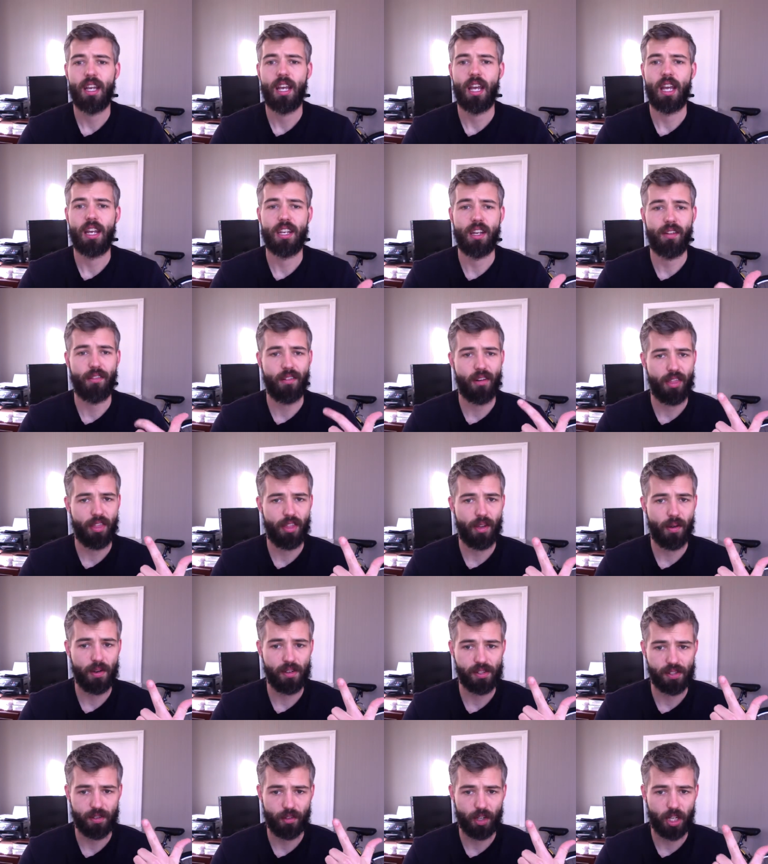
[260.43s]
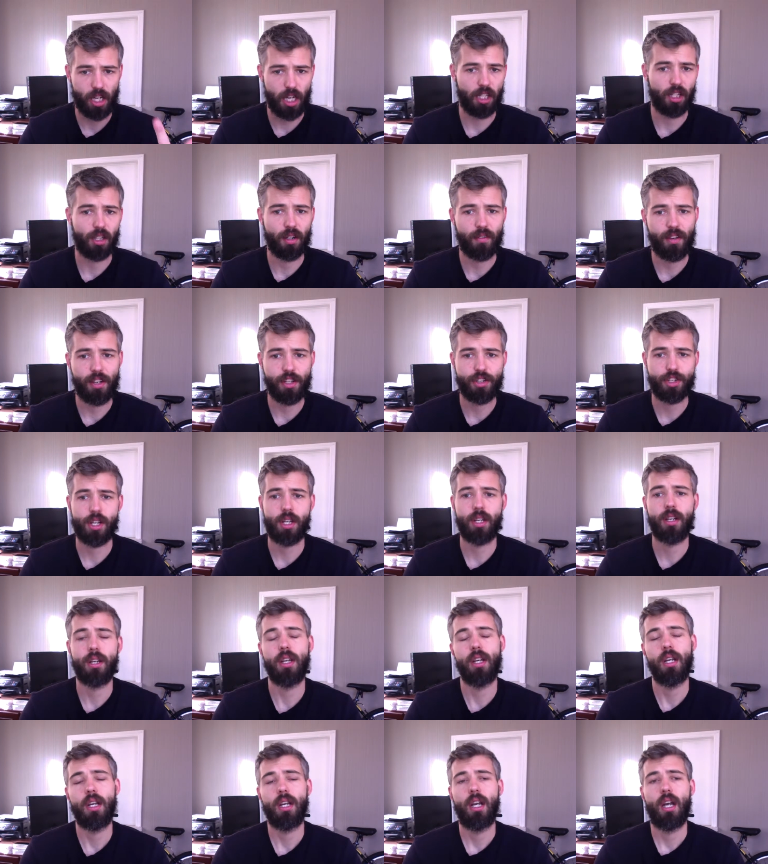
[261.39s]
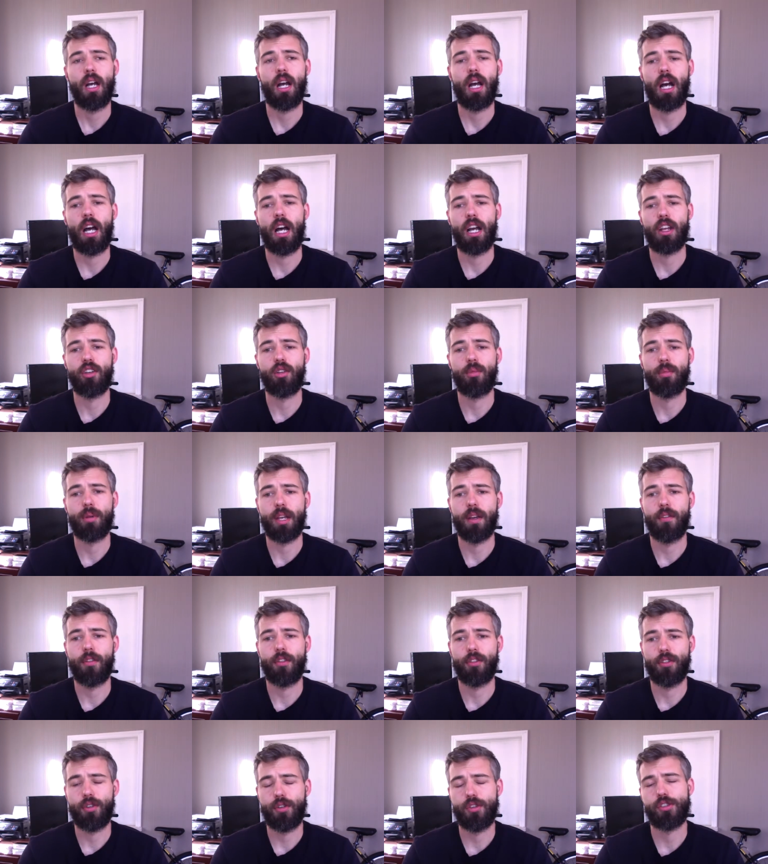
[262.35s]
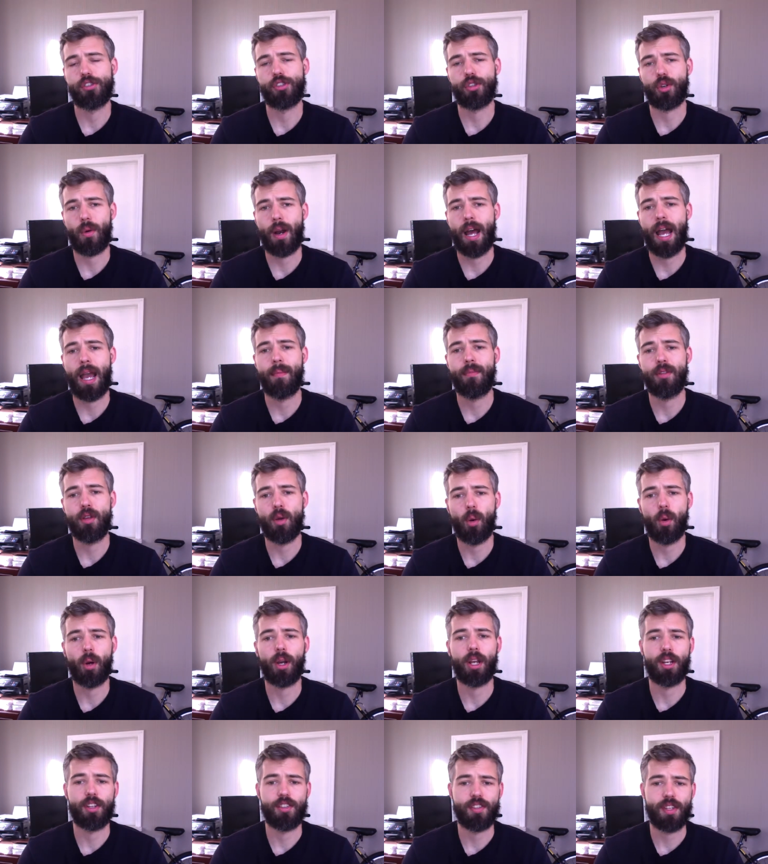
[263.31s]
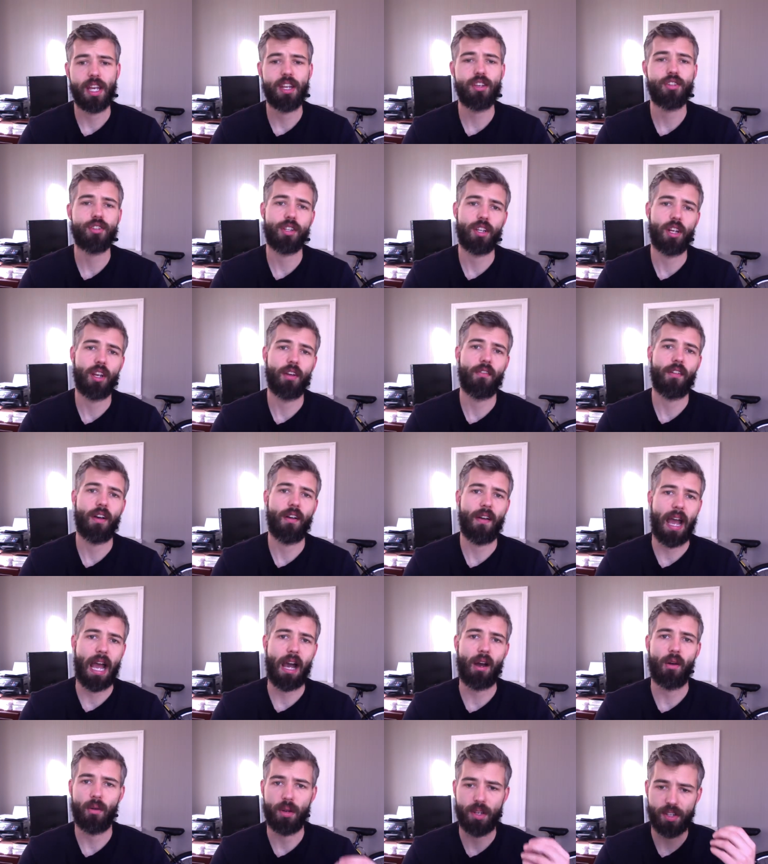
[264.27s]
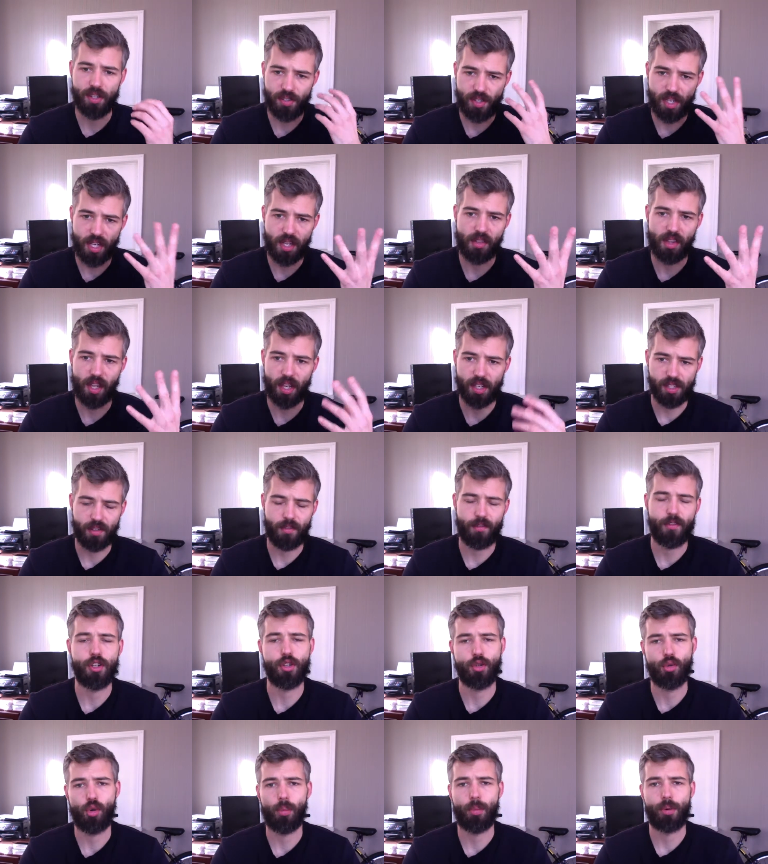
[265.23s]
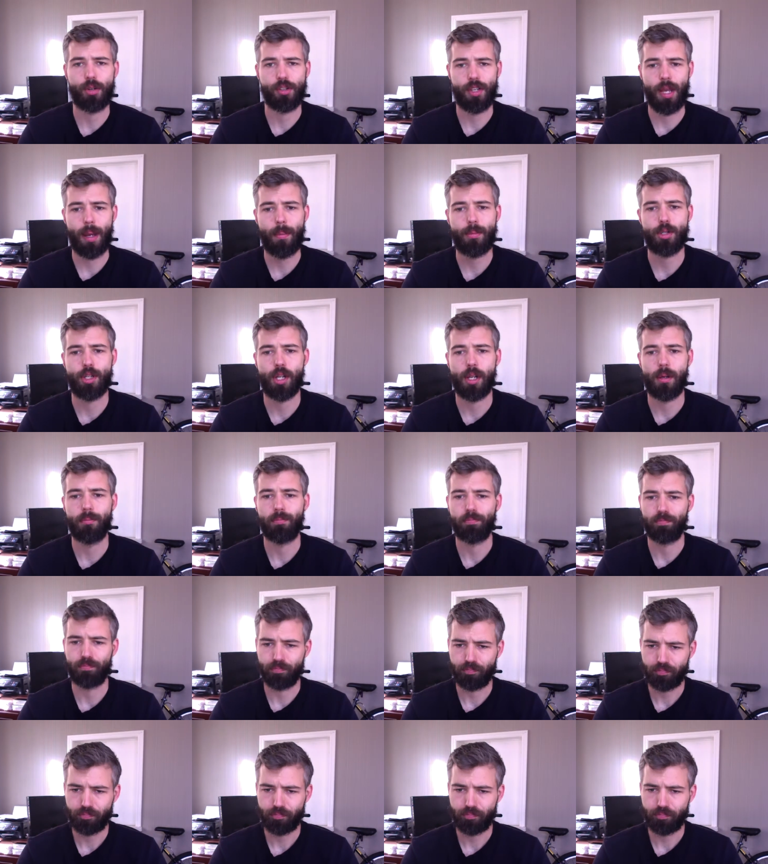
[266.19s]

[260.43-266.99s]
and different theories of color vision. You'll be able to describe the organization of how we see things, of visual perception.